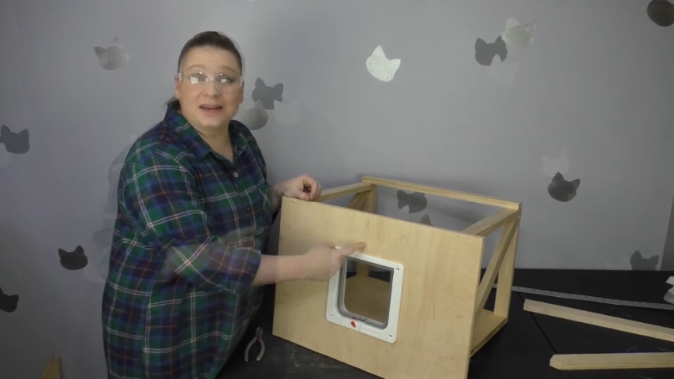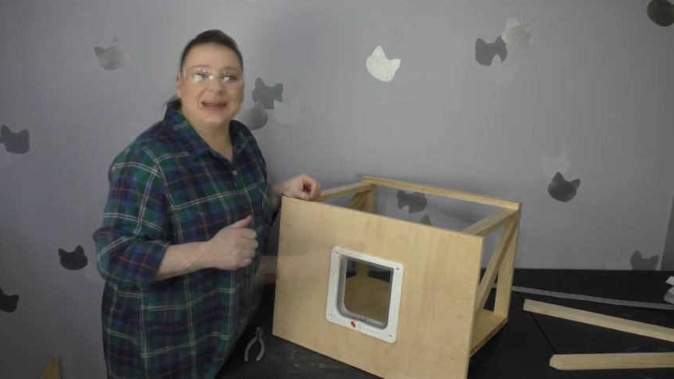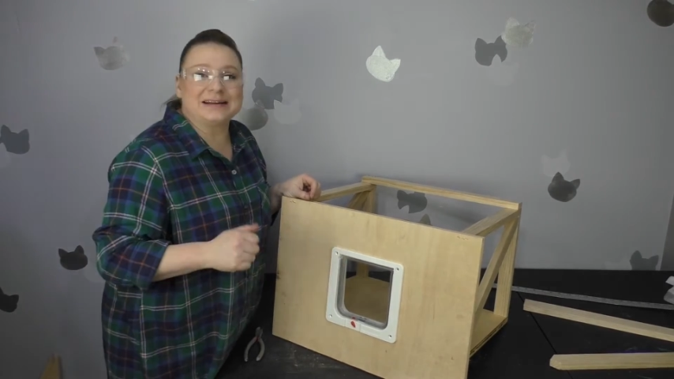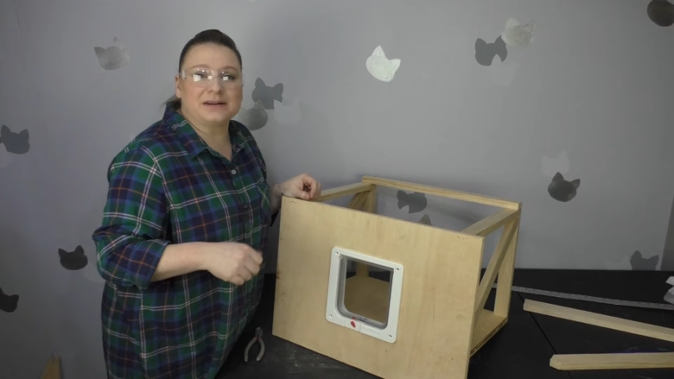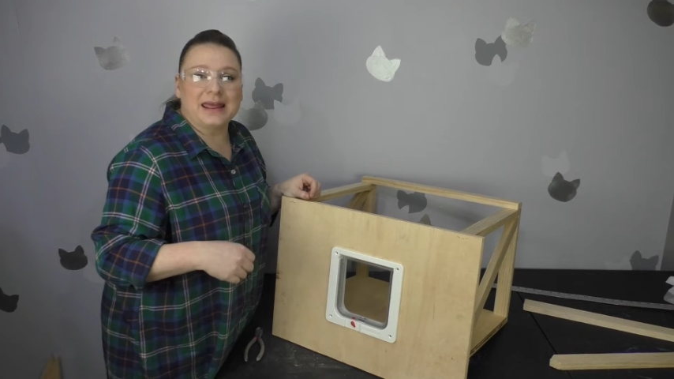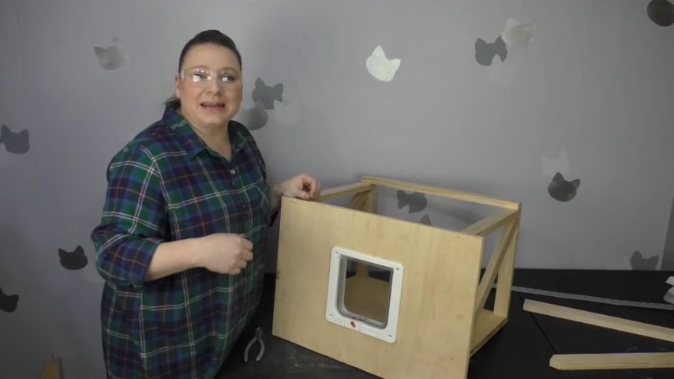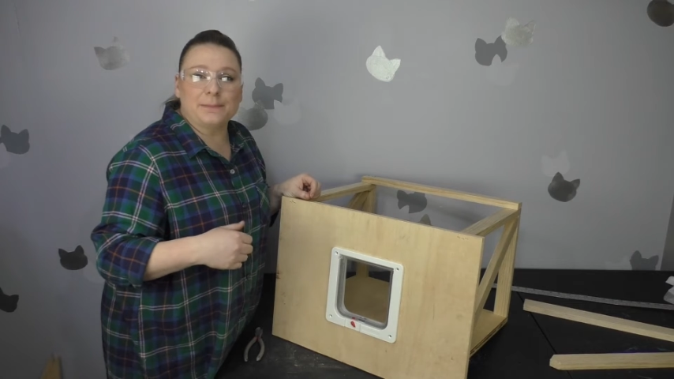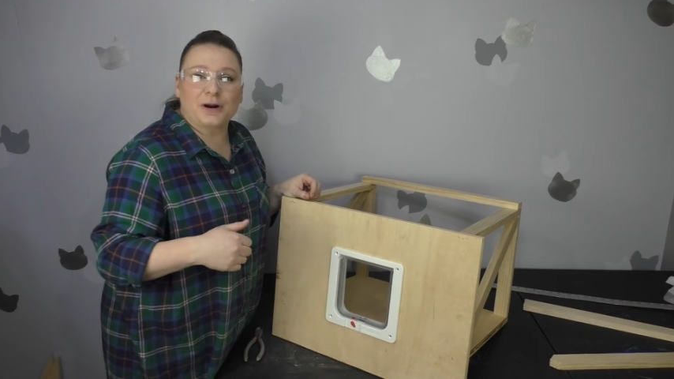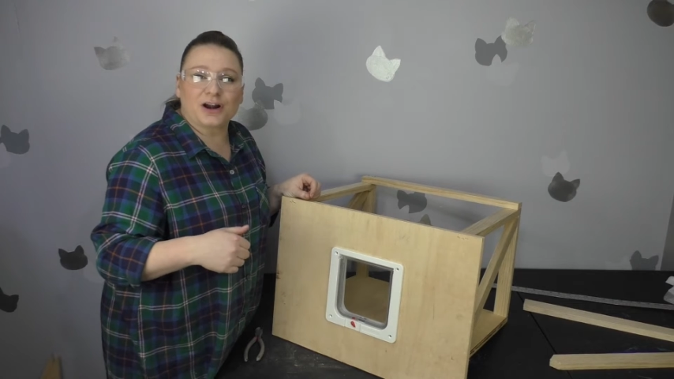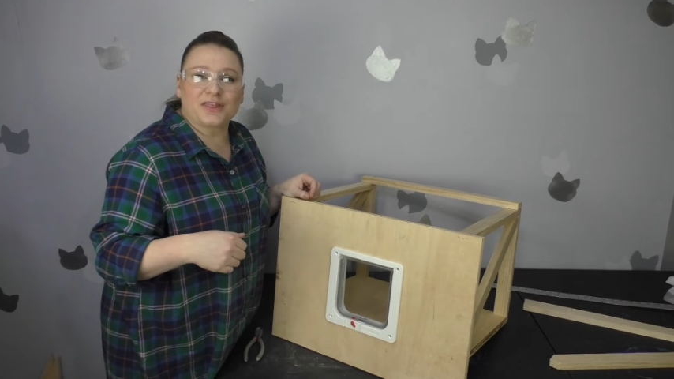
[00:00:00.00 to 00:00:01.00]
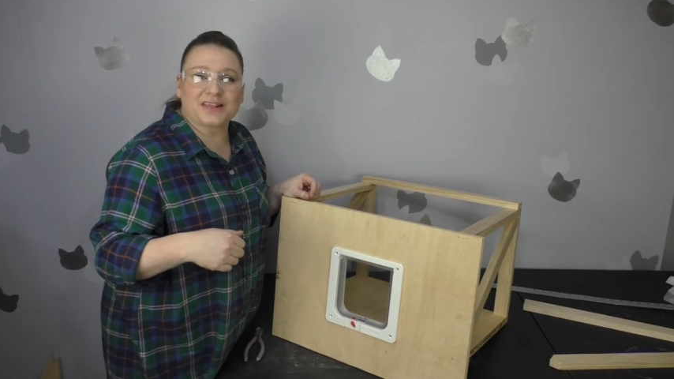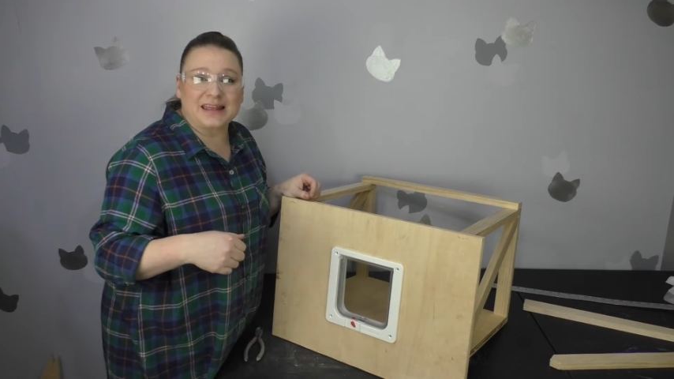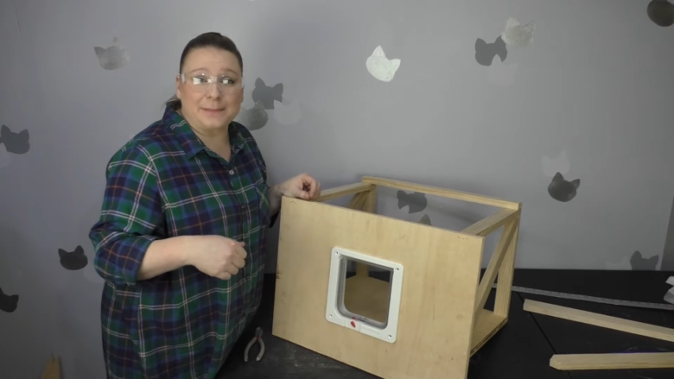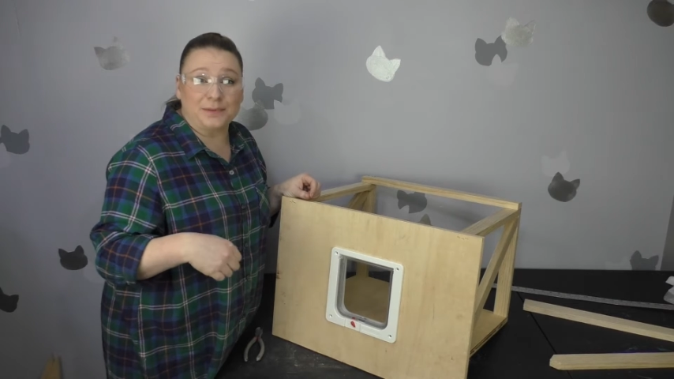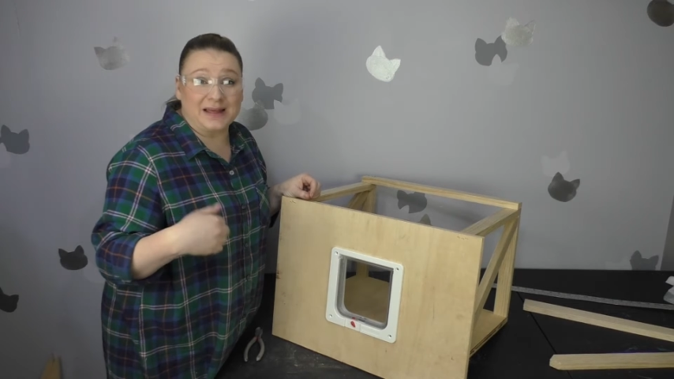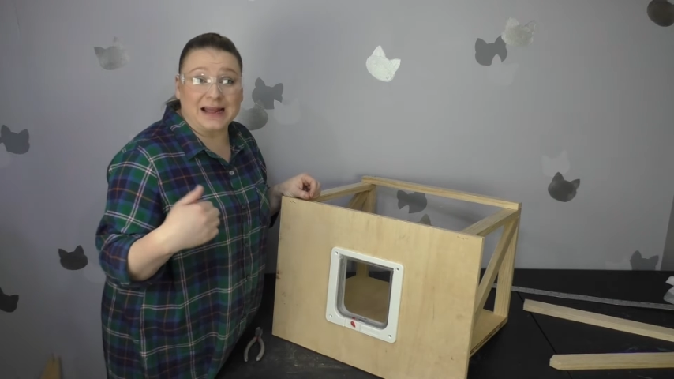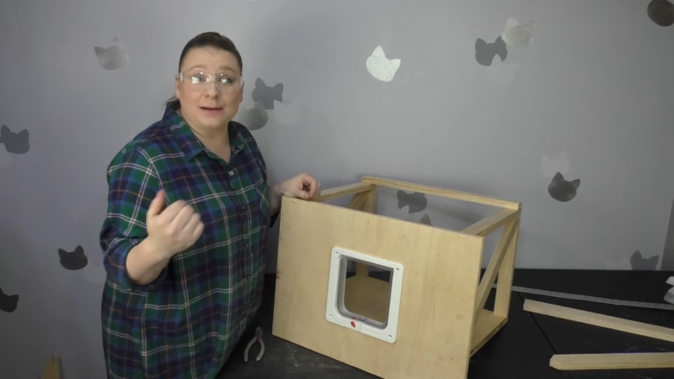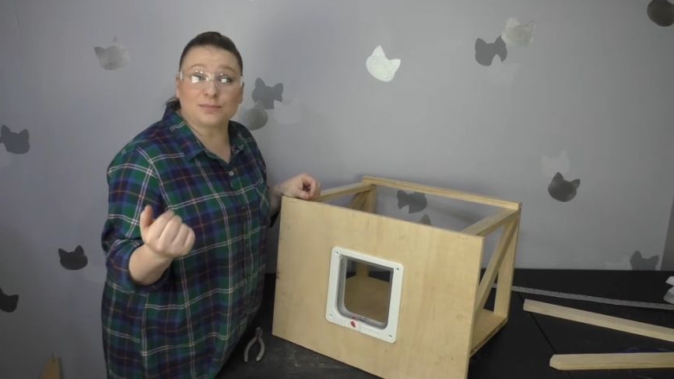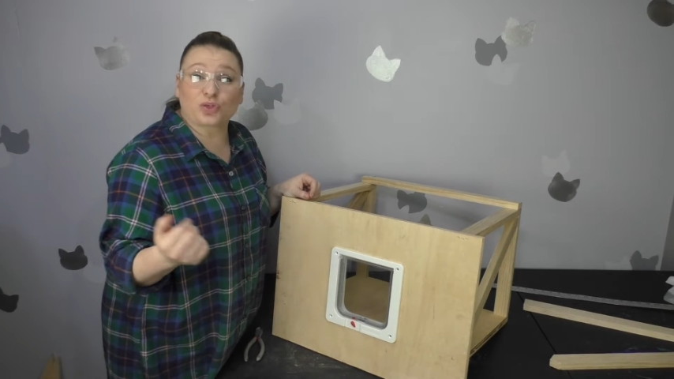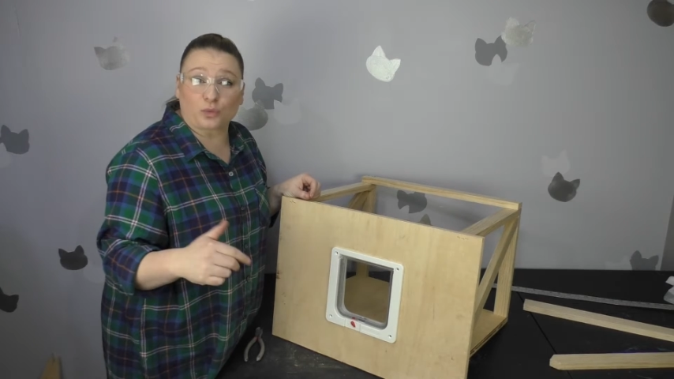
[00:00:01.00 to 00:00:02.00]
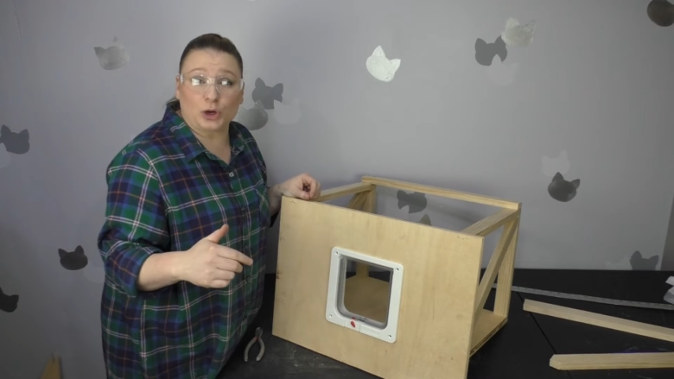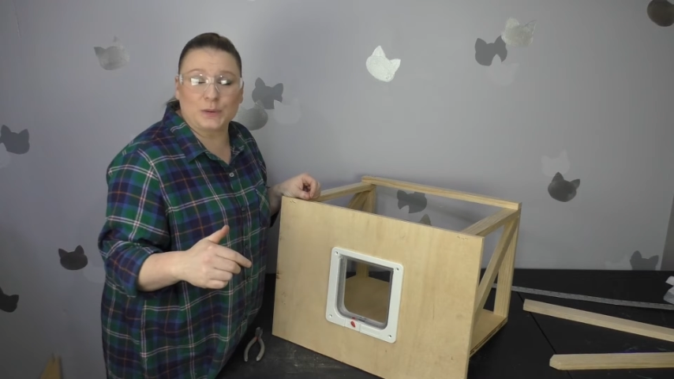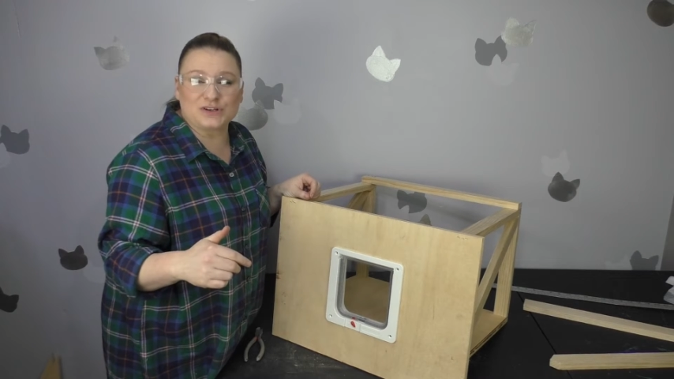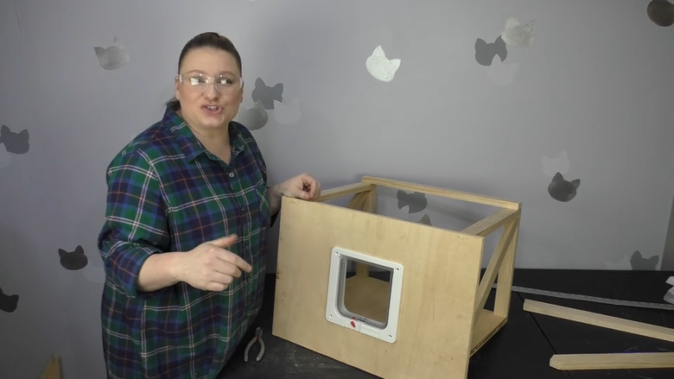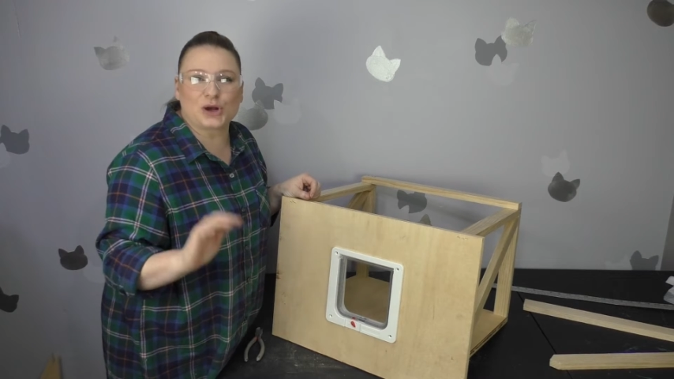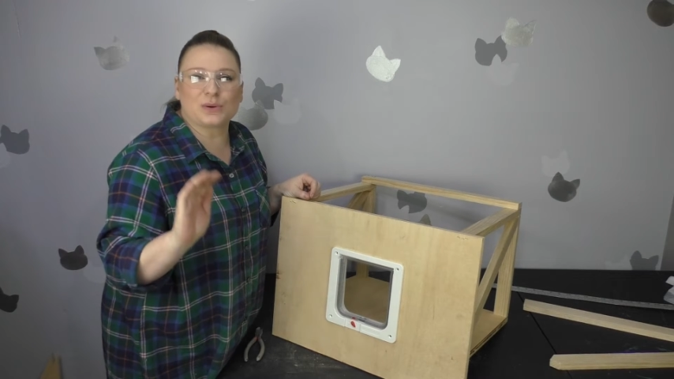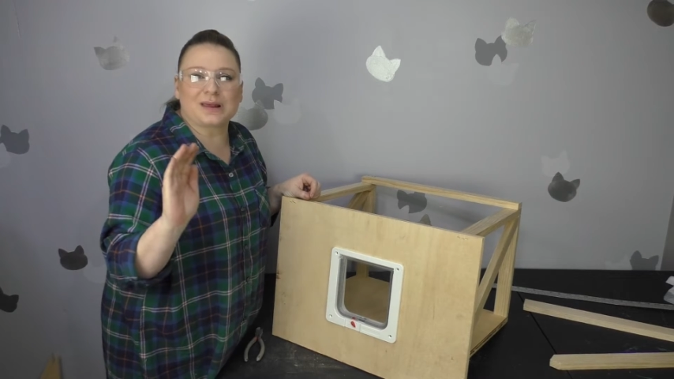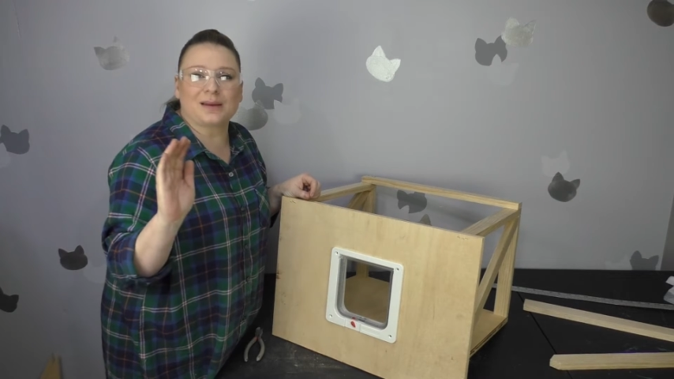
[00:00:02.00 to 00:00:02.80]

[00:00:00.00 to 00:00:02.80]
and any part of the staple that comes through and shows,